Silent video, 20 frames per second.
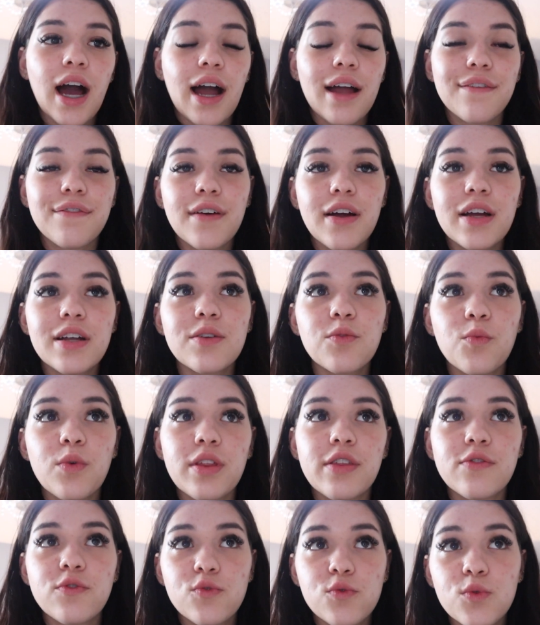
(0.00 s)
I find
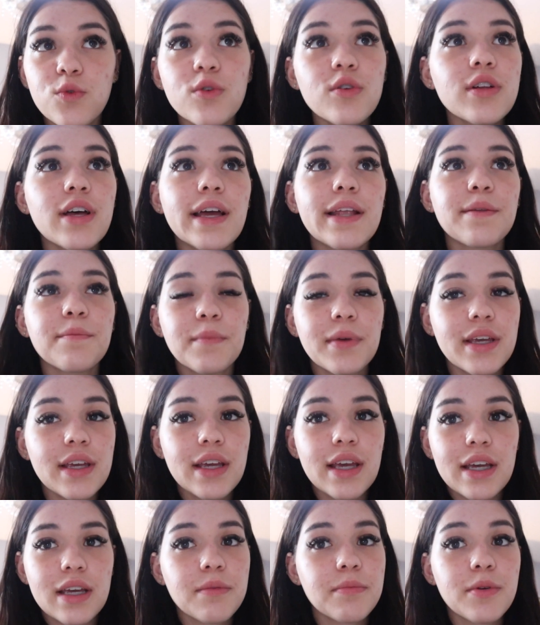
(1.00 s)
with school and
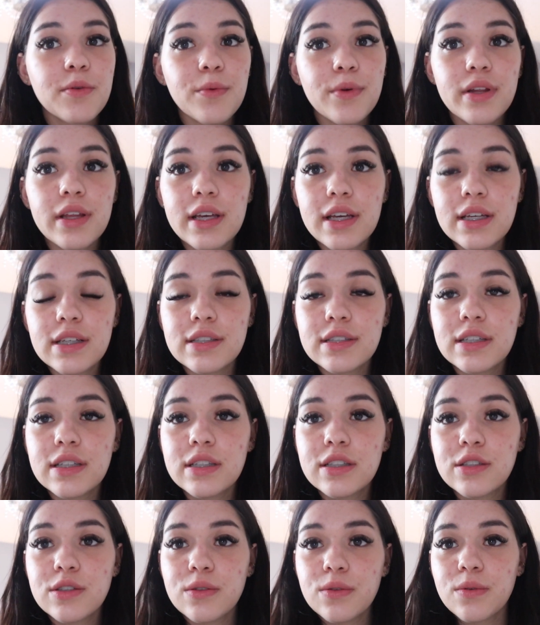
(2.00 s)
me, it can be really
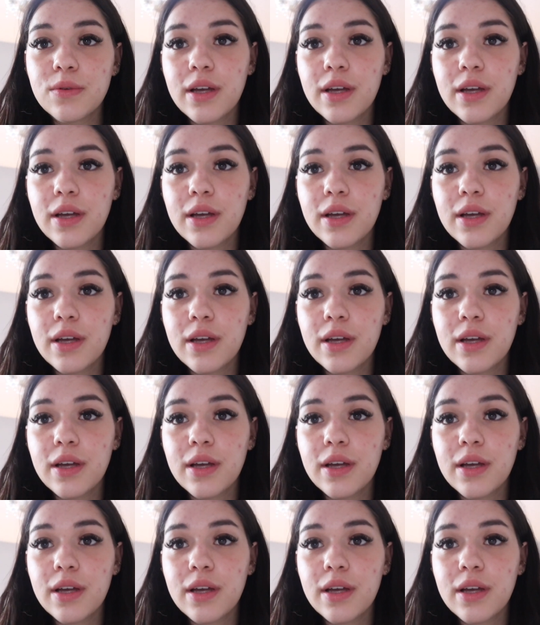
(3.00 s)
easy to